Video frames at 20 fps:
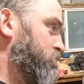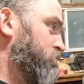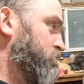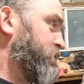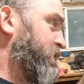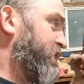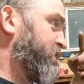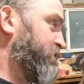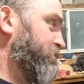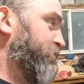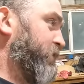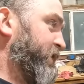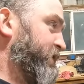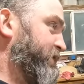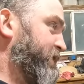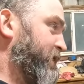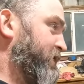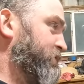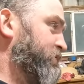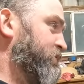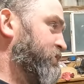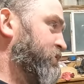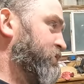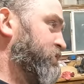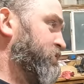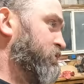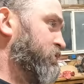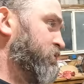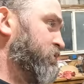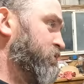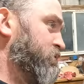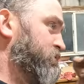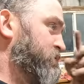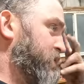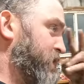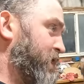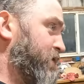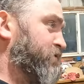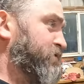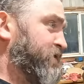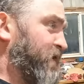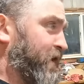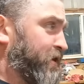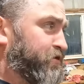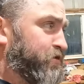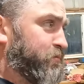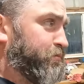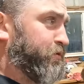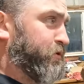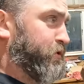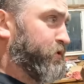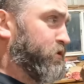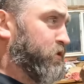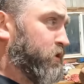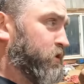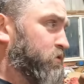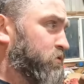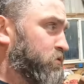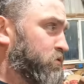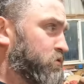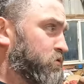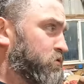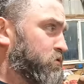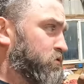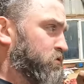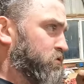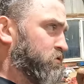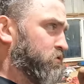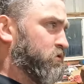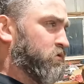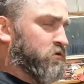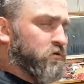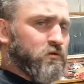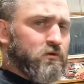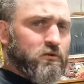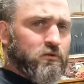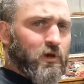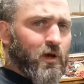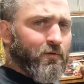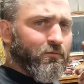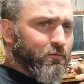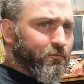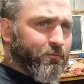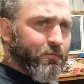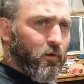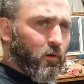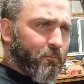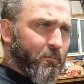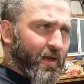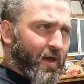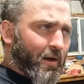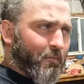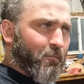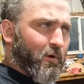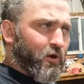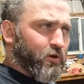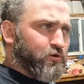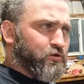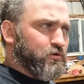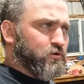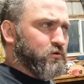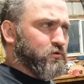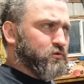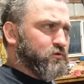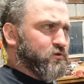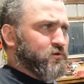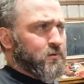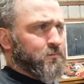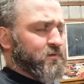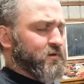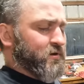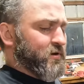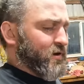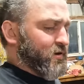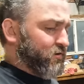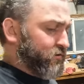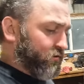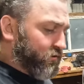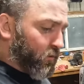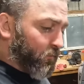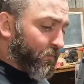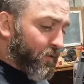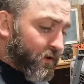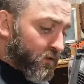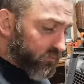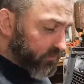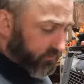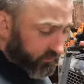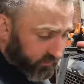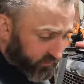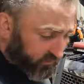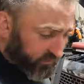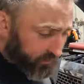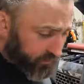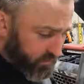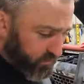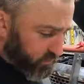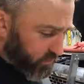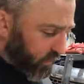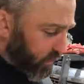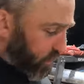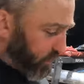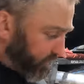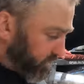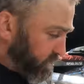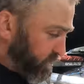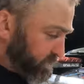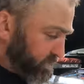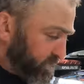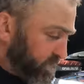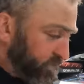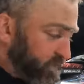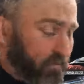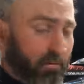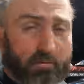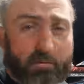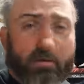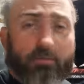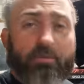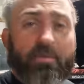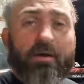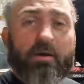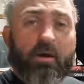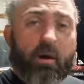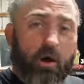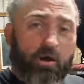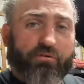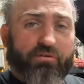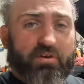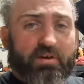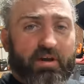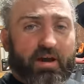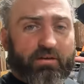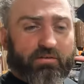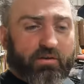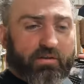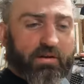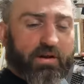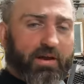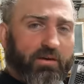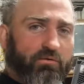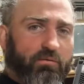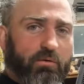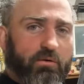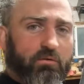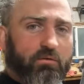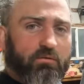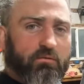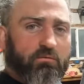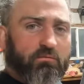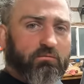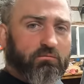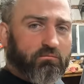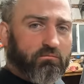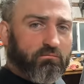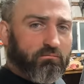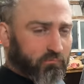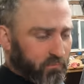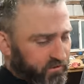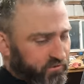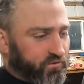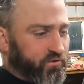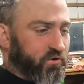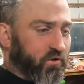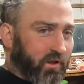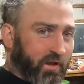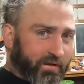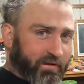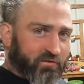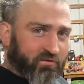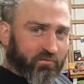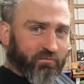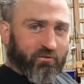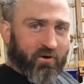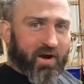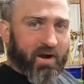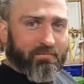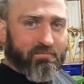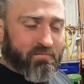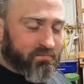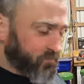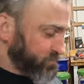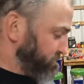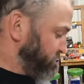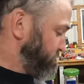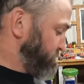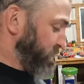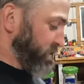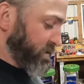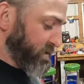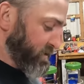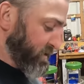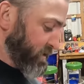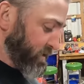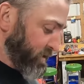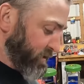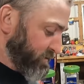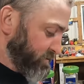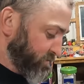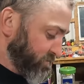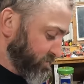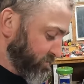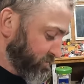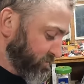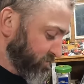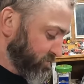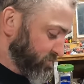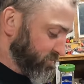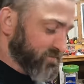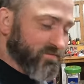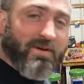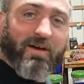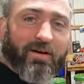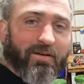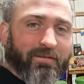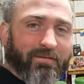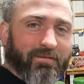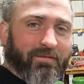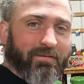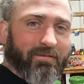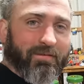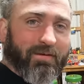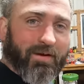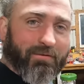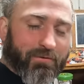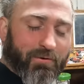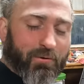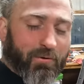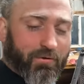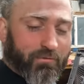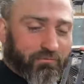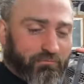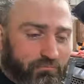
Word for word: We had some breakdowns. Today was actually pretty good. Haven't filmed that much some of the days. So there's some newer hauling content coming. But I'll see you guys on the next one. Make sure you like and subscribe. And uh, yeah, have a good one.